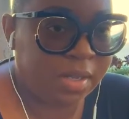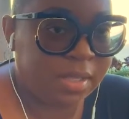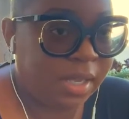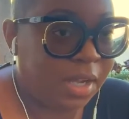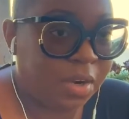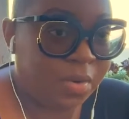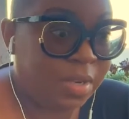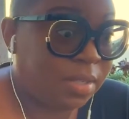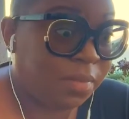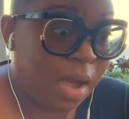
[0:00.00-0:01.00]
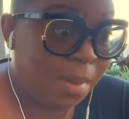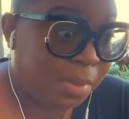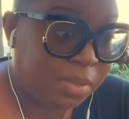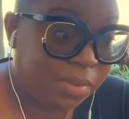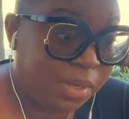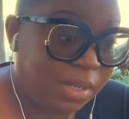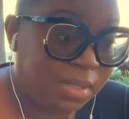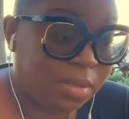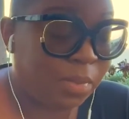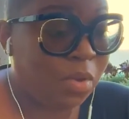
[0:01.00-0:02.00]
the increase of
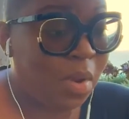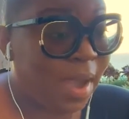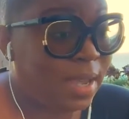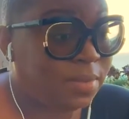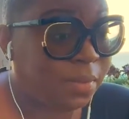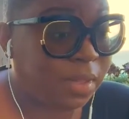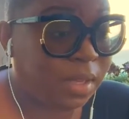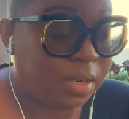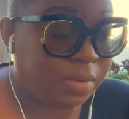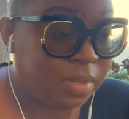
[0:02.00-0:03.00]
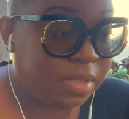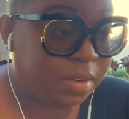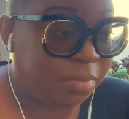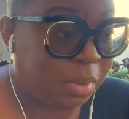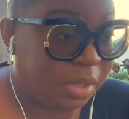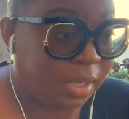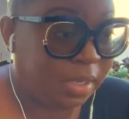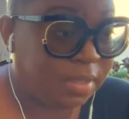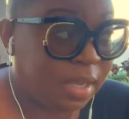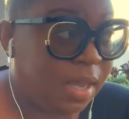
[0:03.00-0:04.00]
opportunities and when you ask for the increase of
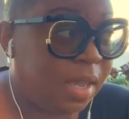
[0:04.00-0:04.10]
bookings,